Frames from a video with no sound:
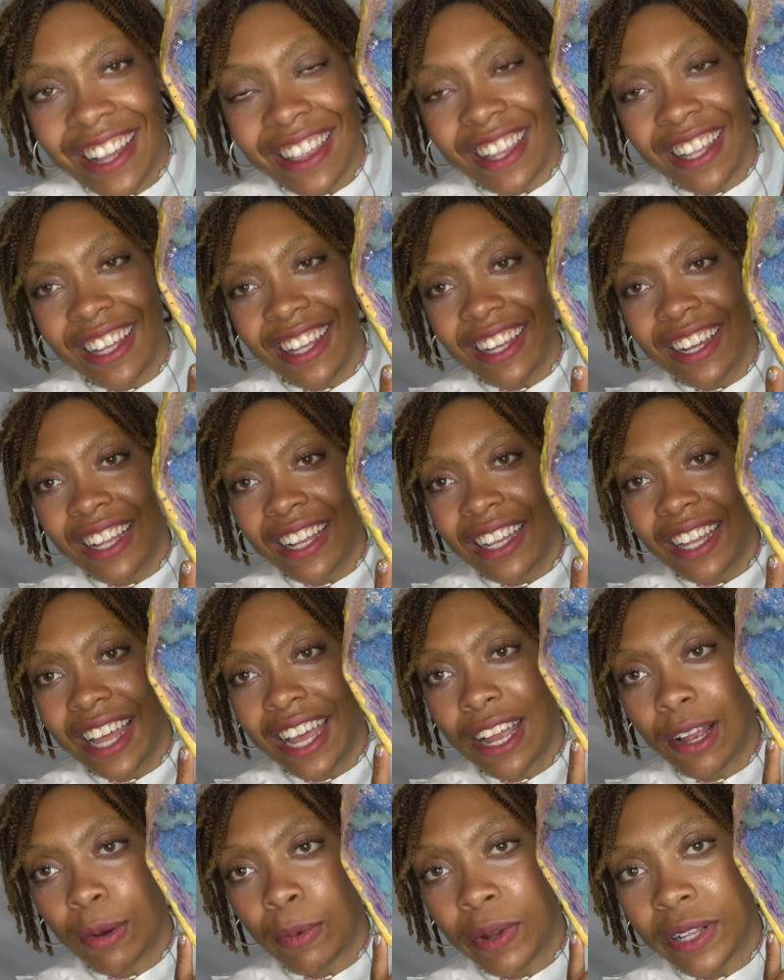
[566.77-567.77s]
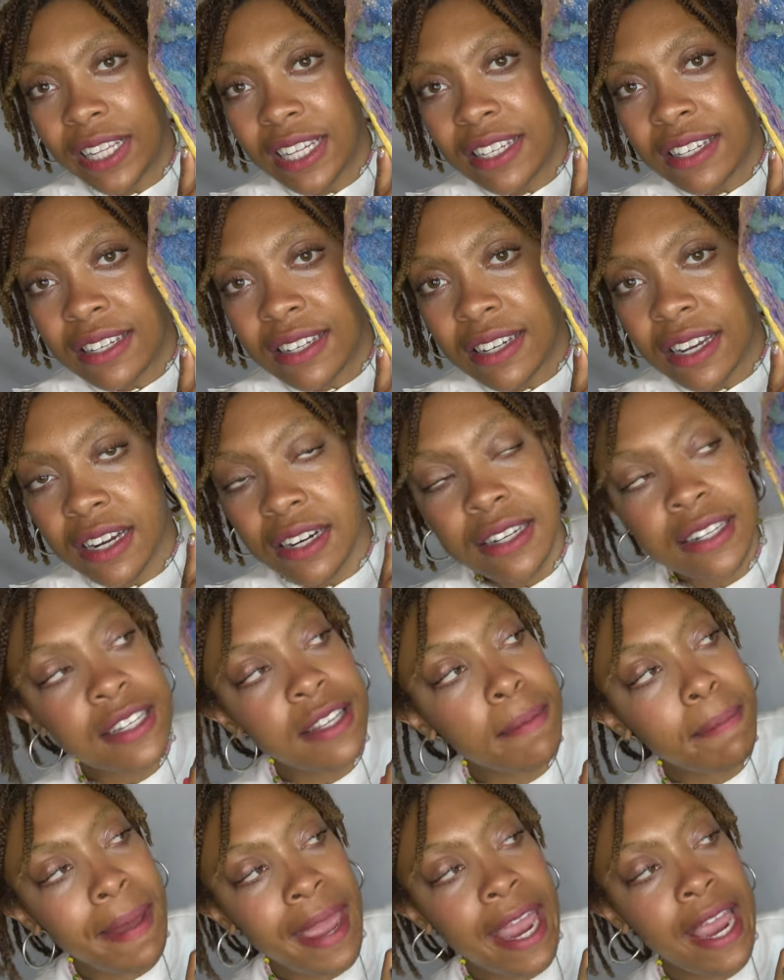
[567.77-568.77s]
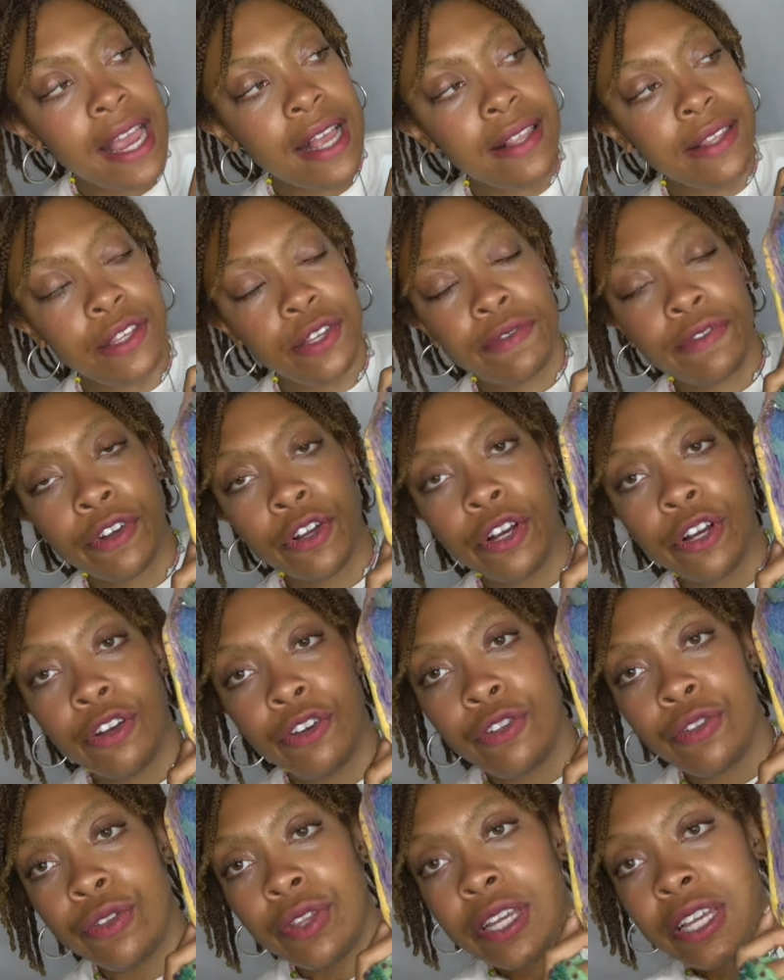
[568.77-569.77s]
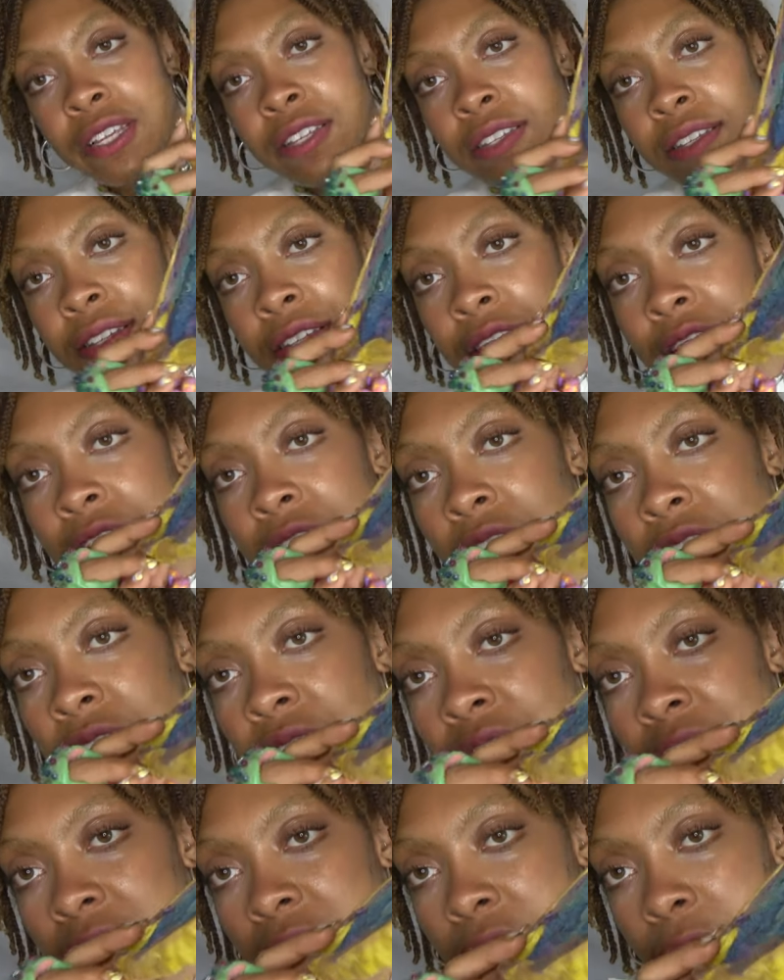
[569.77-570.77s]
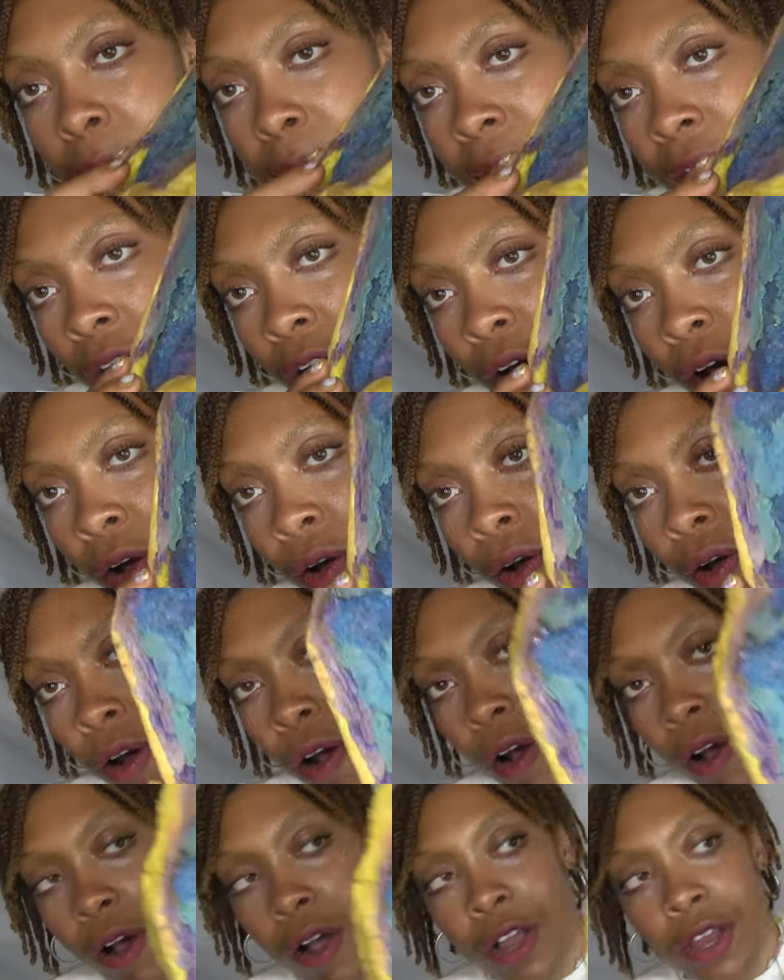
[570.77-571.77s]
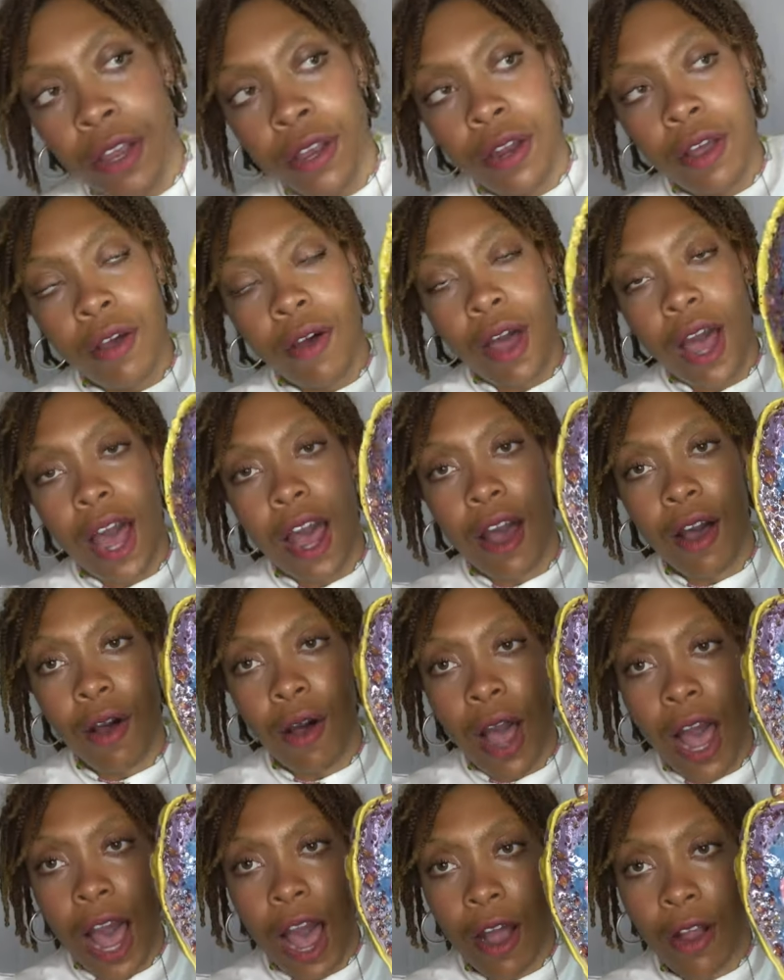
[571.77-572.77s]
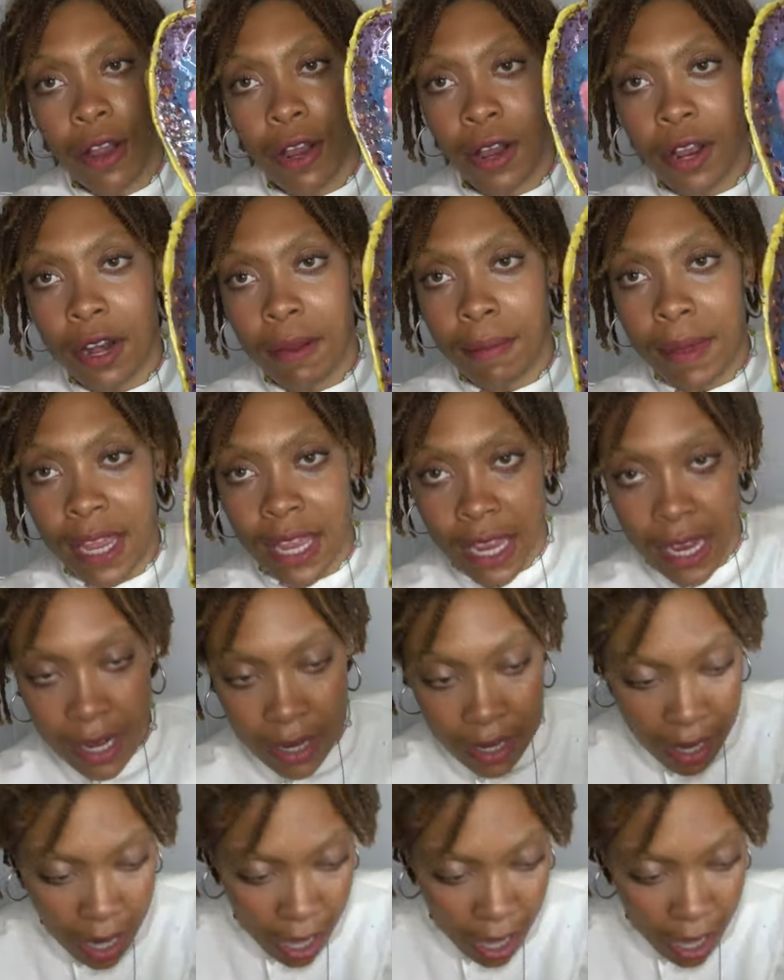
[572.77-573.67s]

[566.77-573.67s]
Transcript: the clay really stuck to the pan so if you're gonna do this think about you know, how, how you're gonna make it